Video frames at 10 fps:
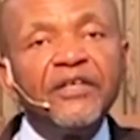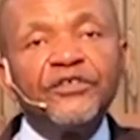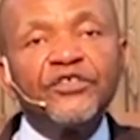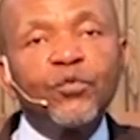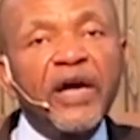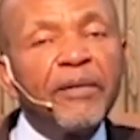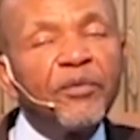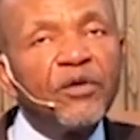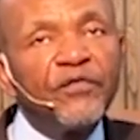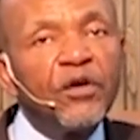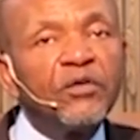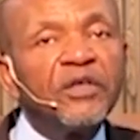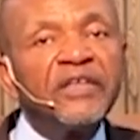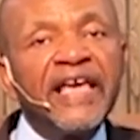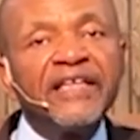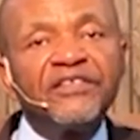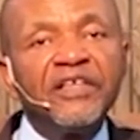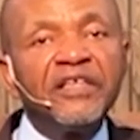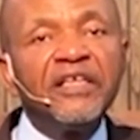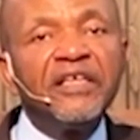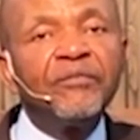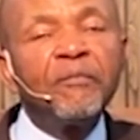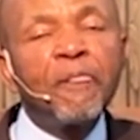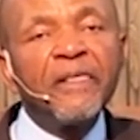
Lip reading: Just swipe your phone on that, send it in,